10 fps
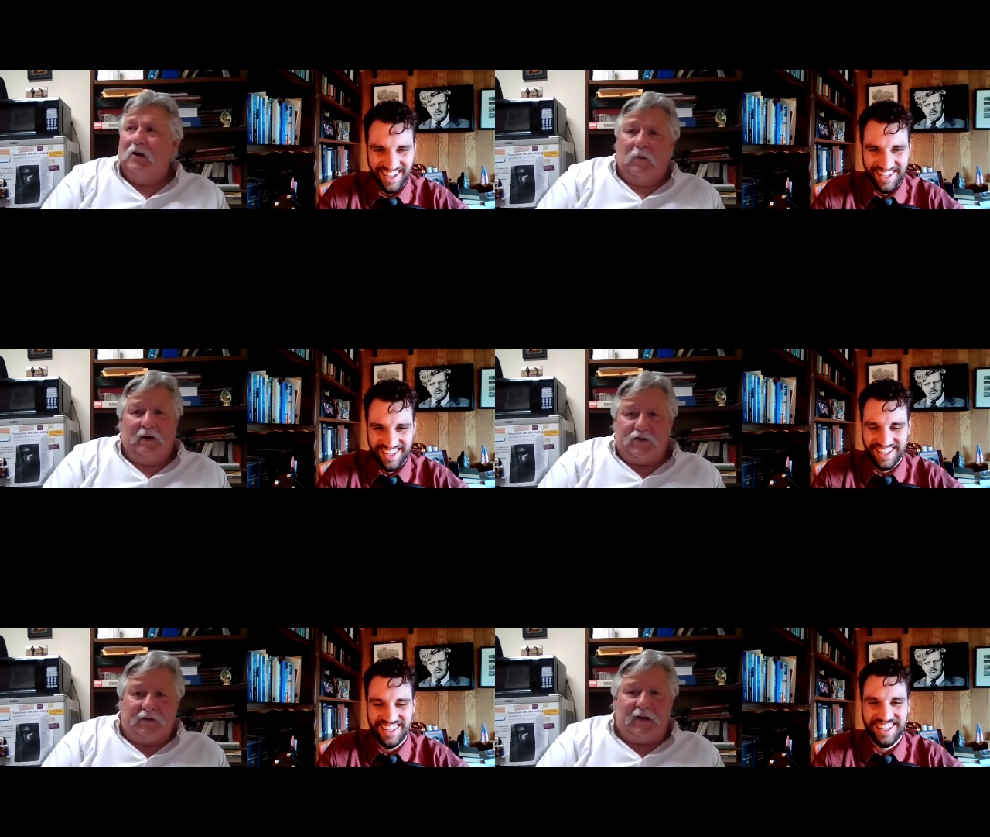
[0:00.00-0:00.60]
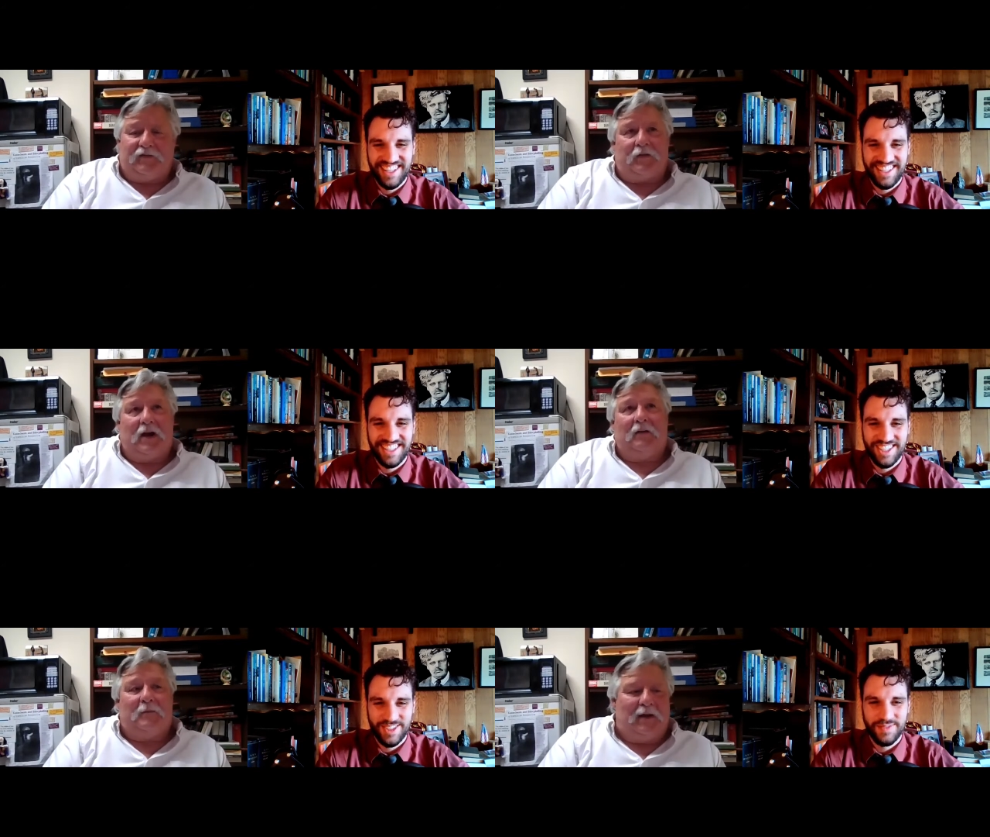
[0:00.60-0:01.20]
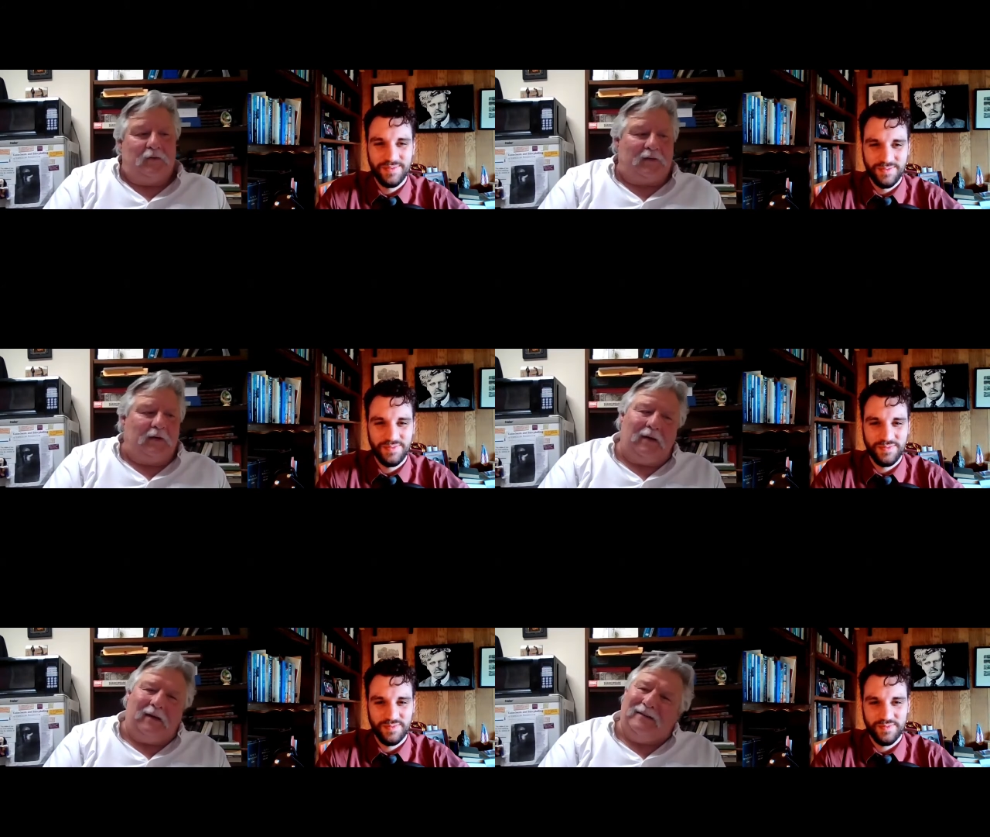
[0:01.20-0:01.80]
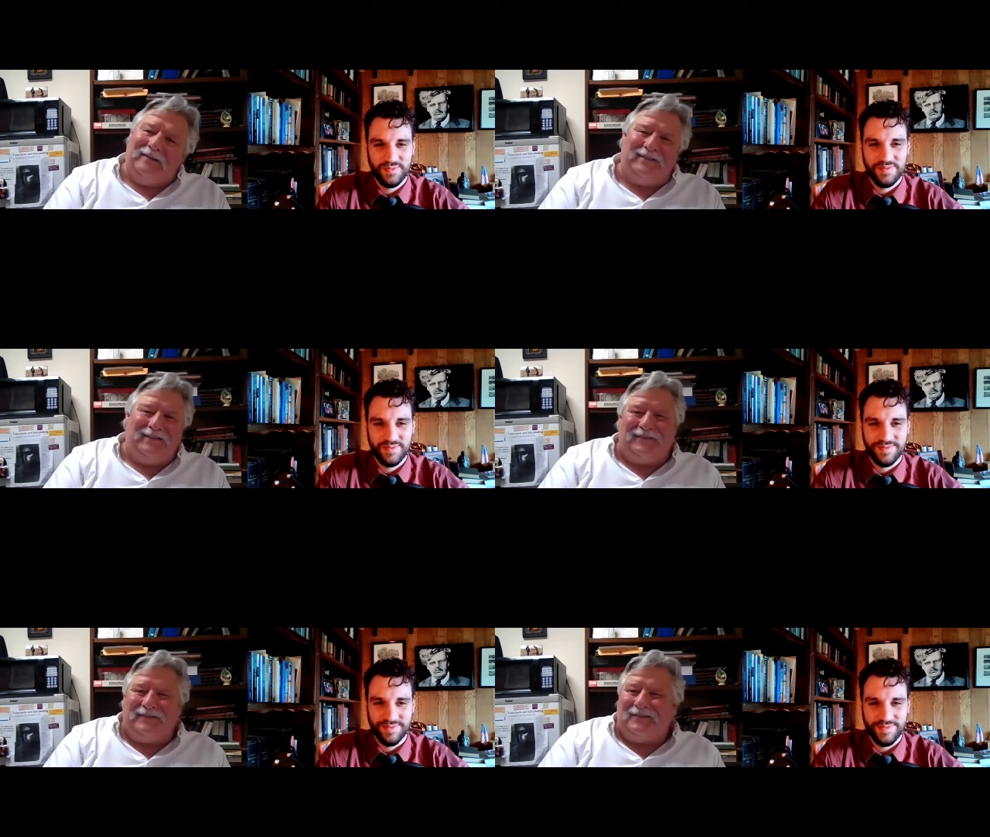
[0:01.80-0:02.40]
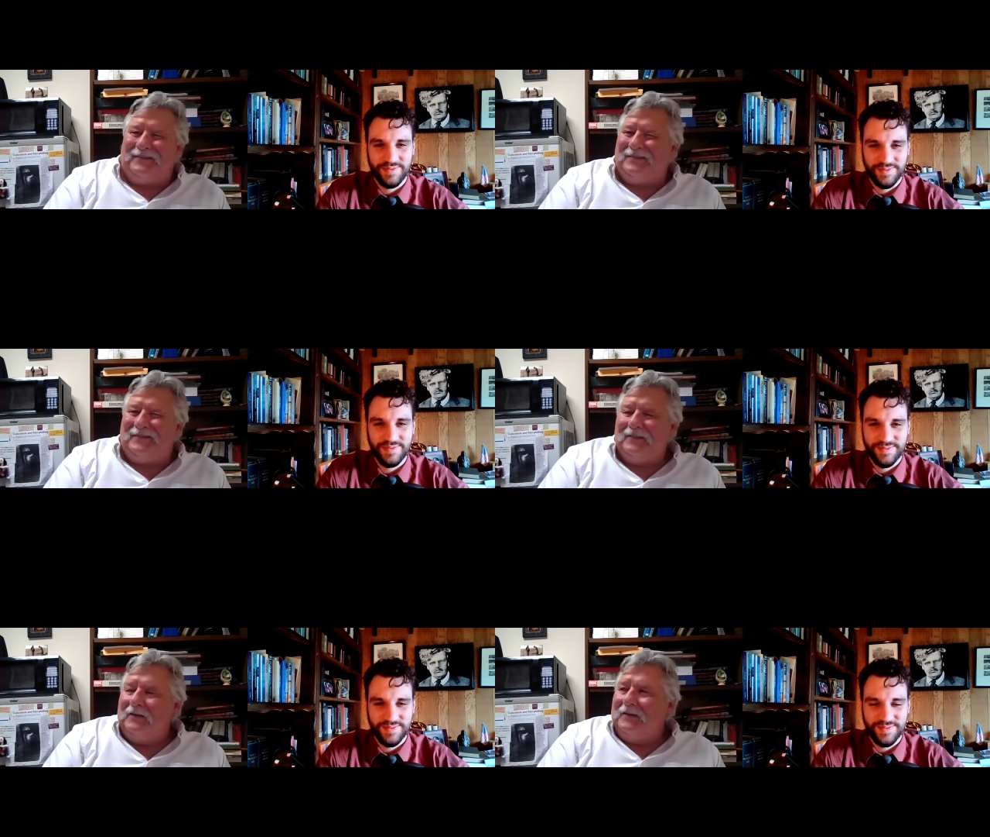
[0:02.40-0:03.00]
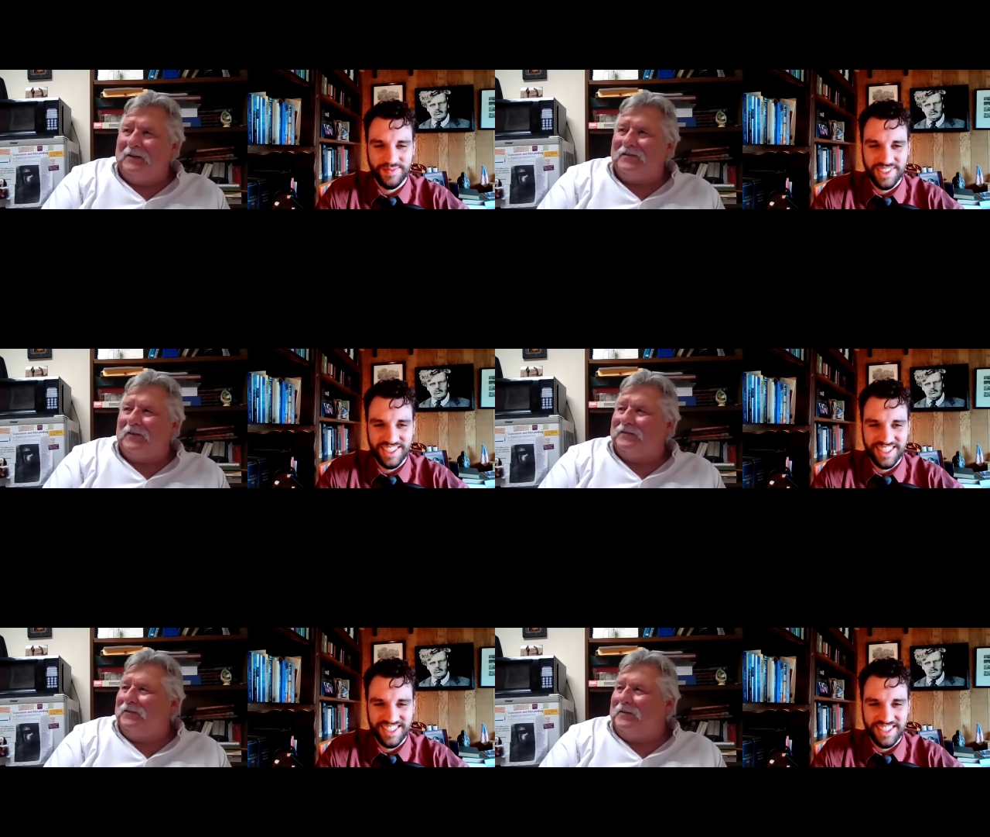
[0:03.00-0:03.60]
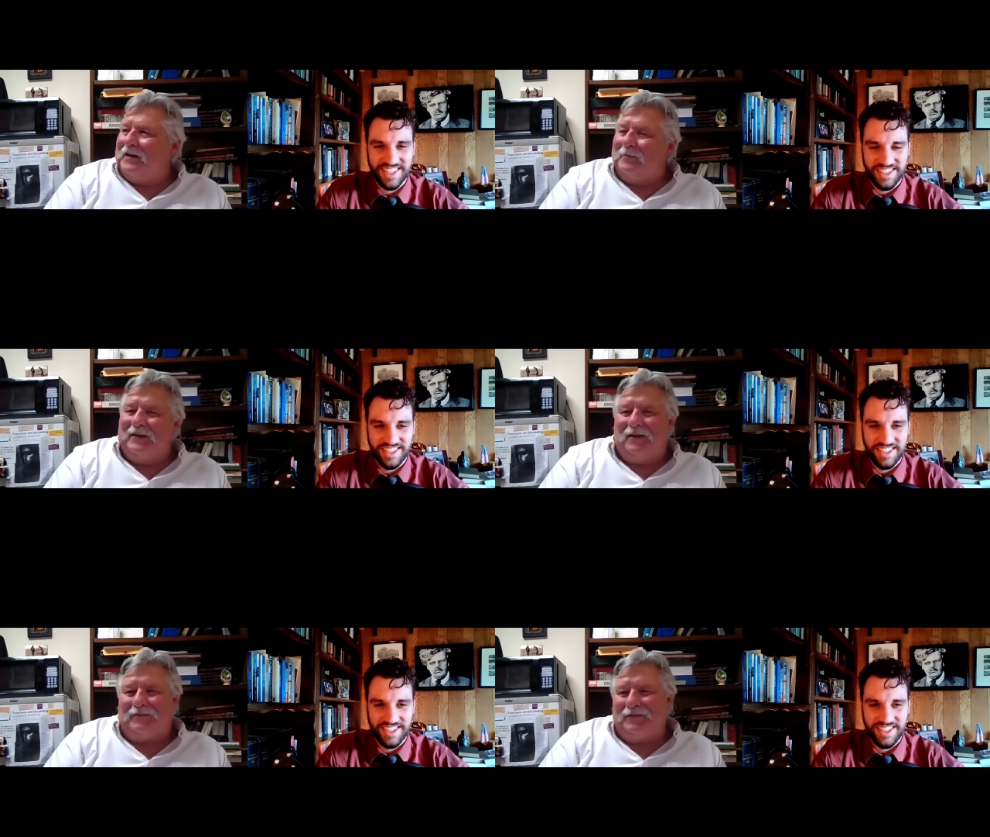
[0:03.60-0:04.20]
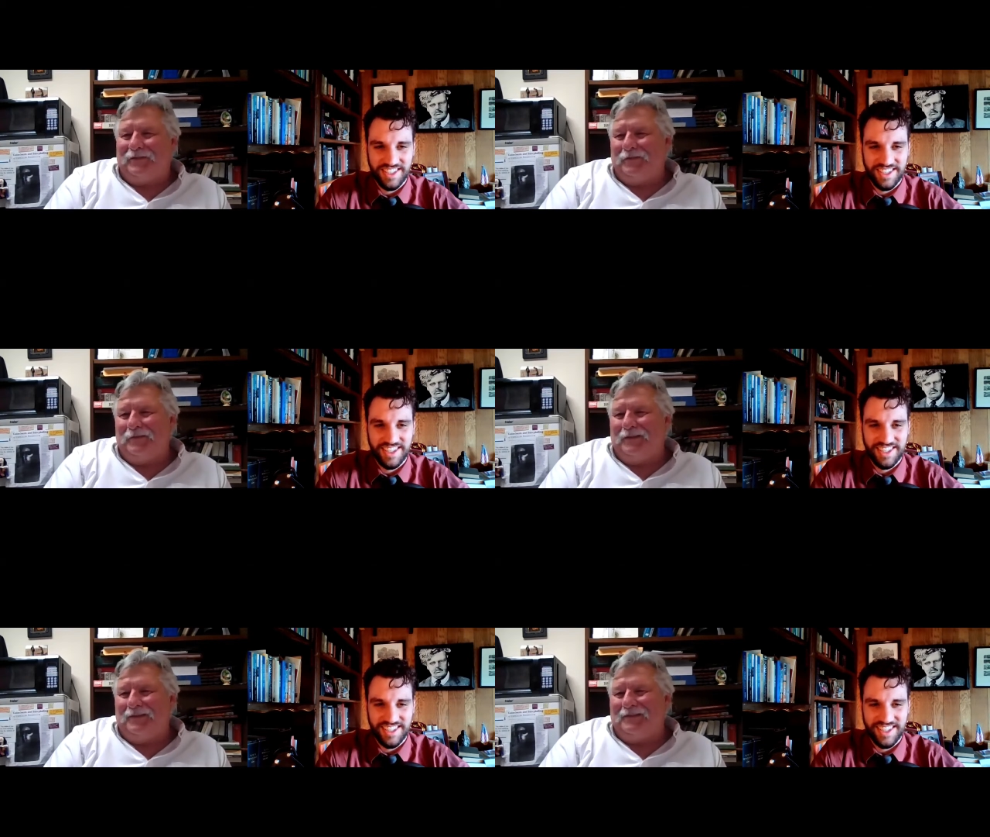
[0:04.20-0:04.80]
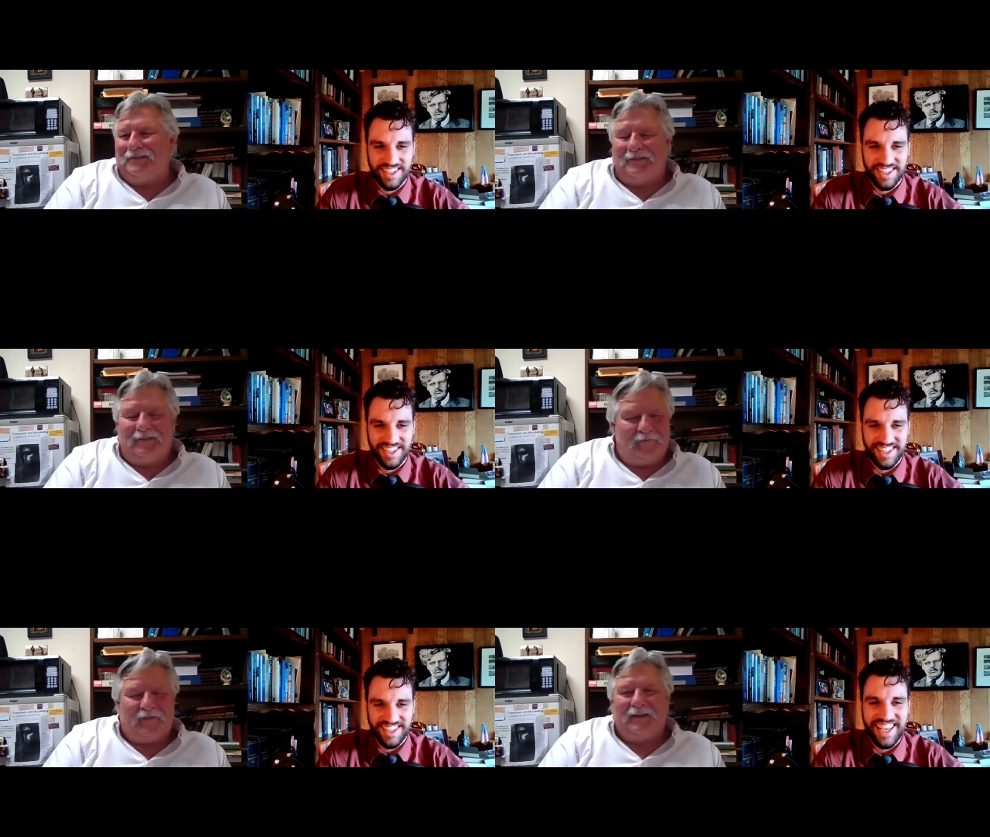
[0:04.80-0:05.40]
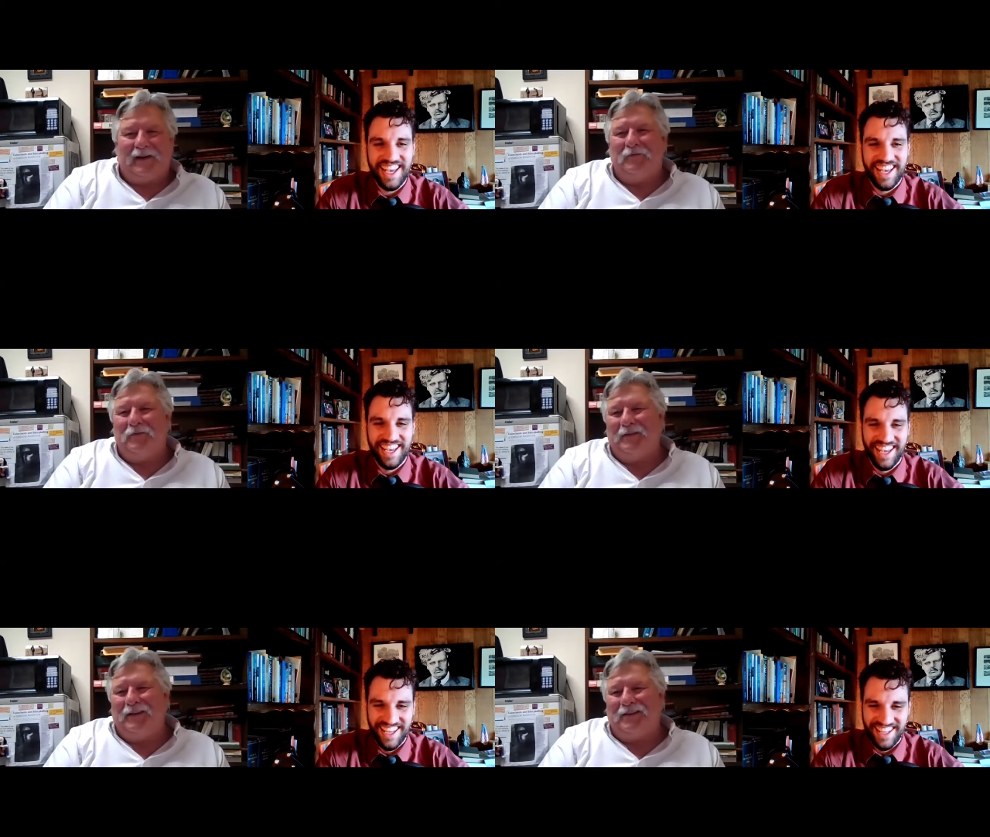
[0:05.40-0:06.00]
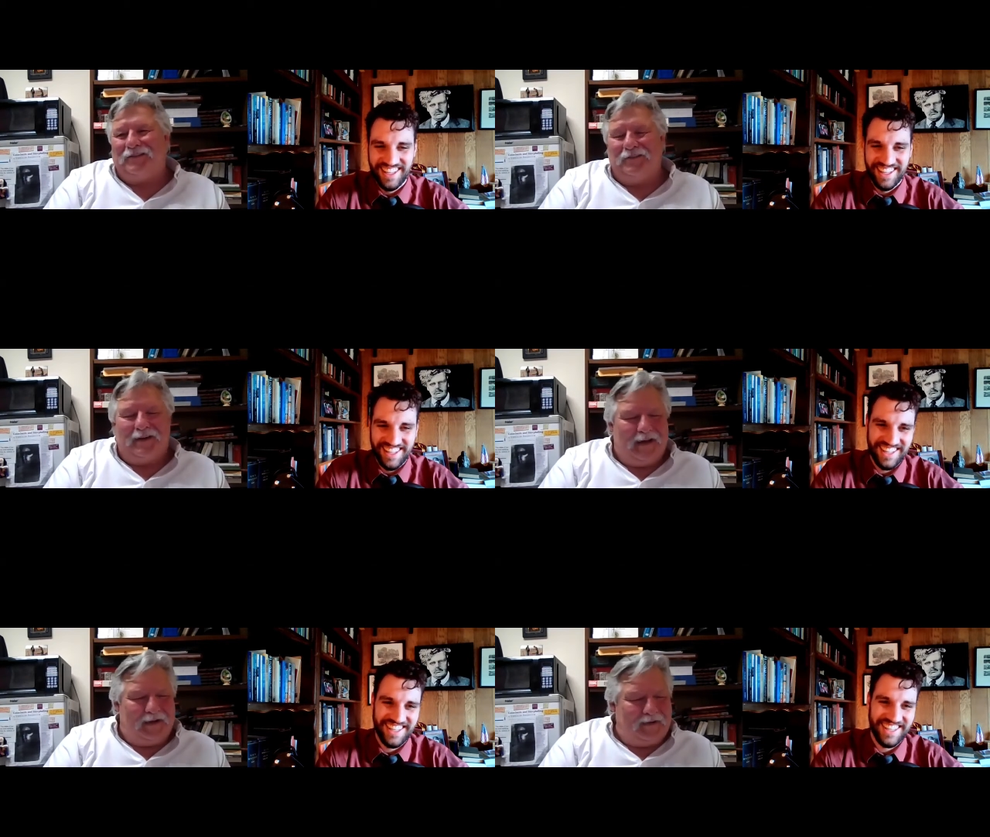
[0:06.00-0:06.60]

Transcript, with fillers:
Speaker 1: Why don't you test drive him? And I was like, ah, Because if I do that, I may have to do it. And I find out I'm really not good at